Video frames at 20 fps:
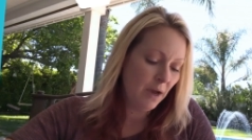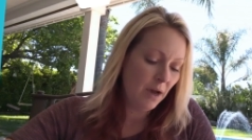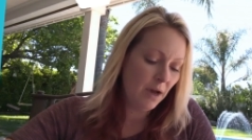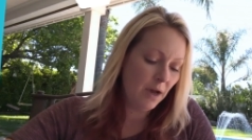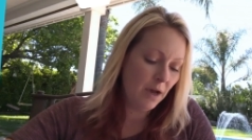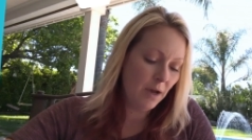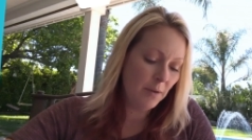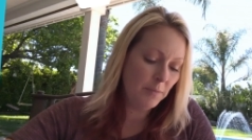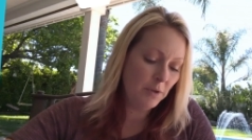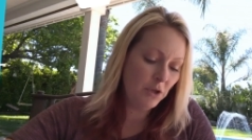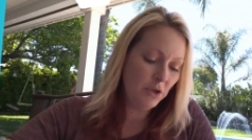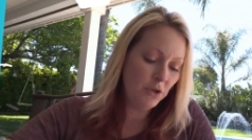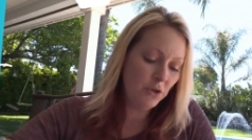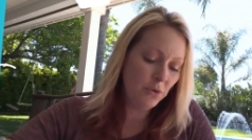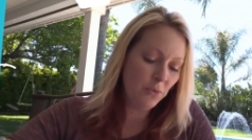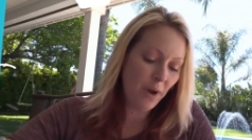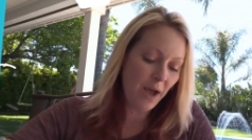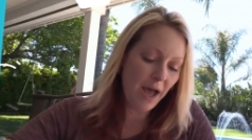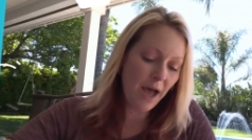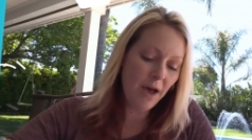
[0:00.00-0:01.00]
Um,
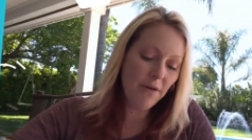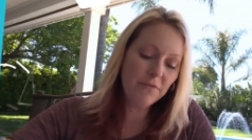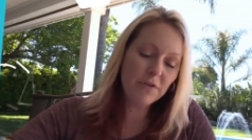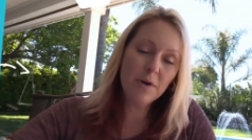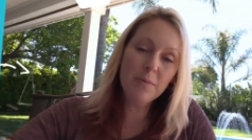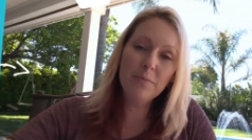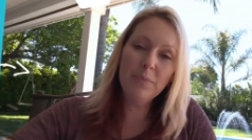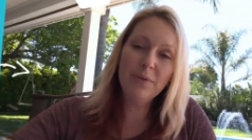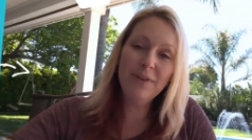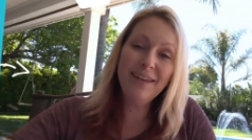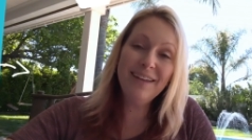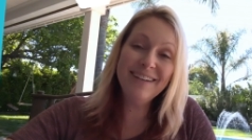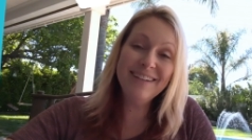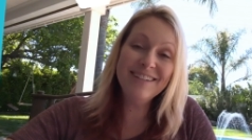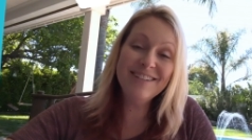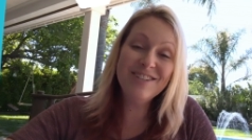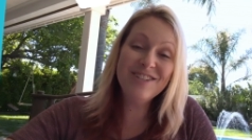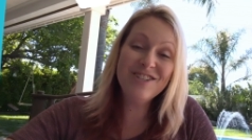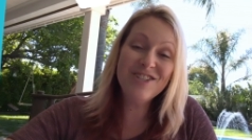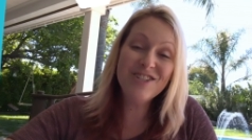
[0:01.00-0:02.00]
you have
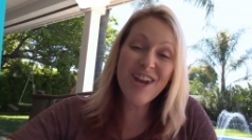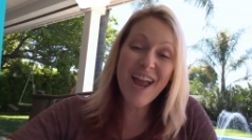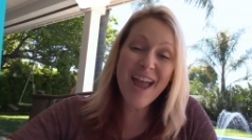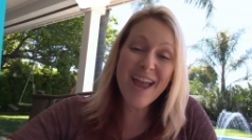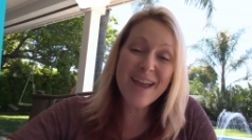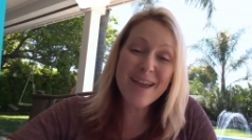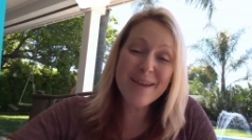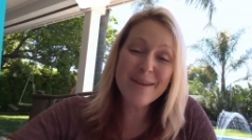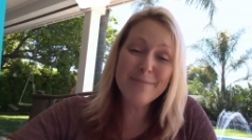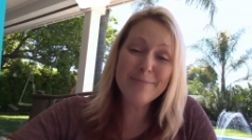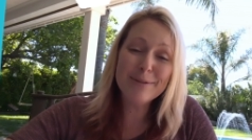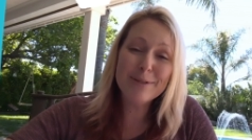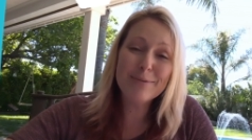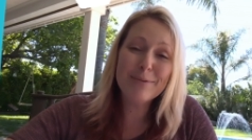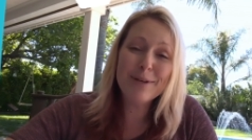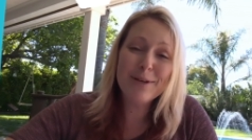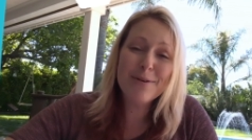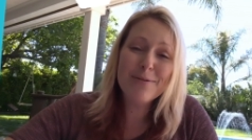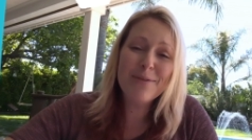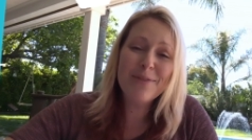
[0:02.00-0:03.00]
completed James. What
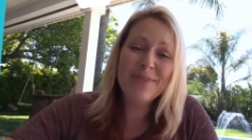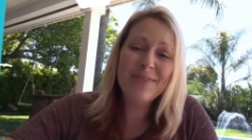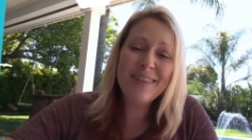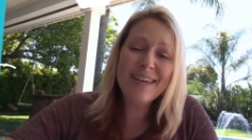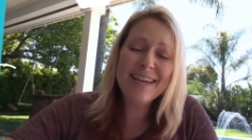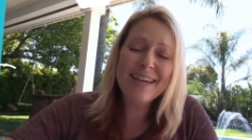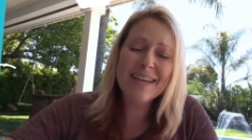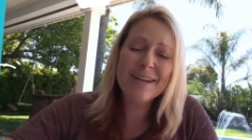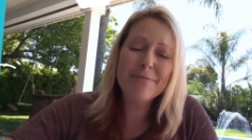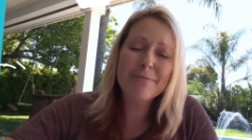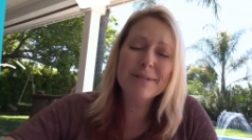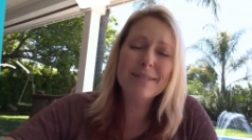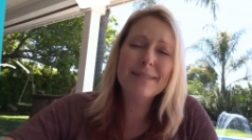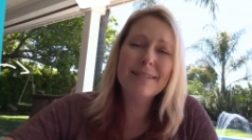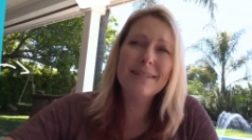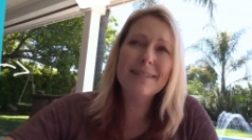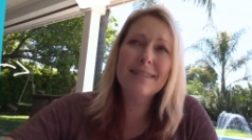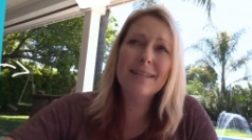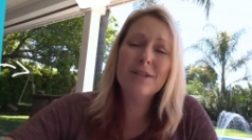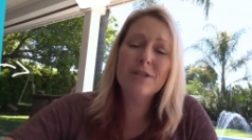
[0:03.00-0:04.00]
do you think?
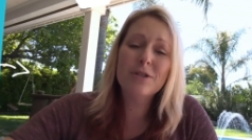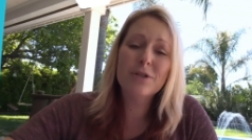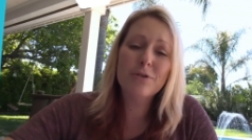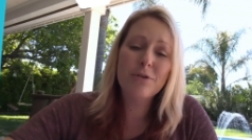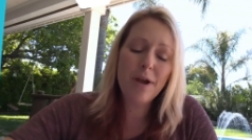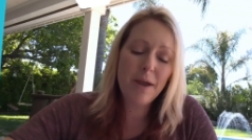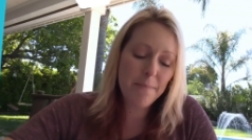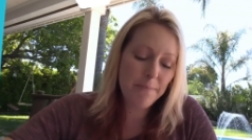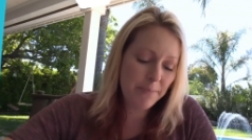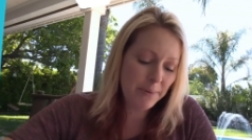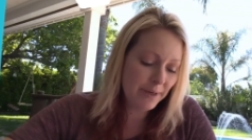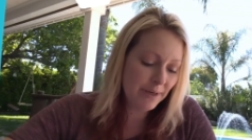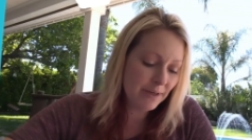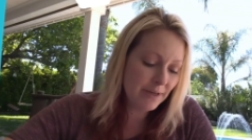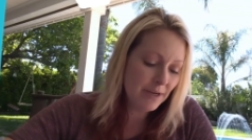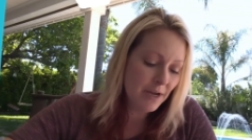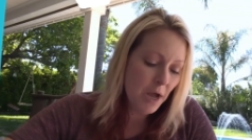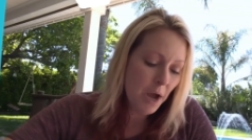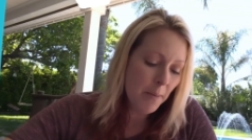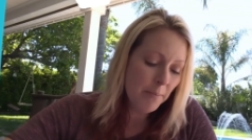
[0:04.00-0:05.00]
Wasn't such a great book?